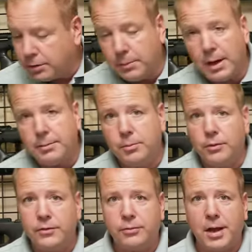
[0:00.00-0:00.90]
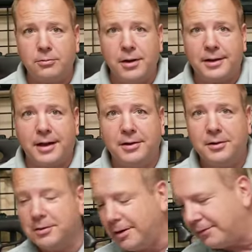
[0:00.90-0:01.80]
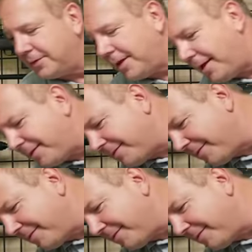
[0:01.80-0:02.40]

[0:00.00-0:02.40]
do you mind me moving around, Rick? I know you're loving that.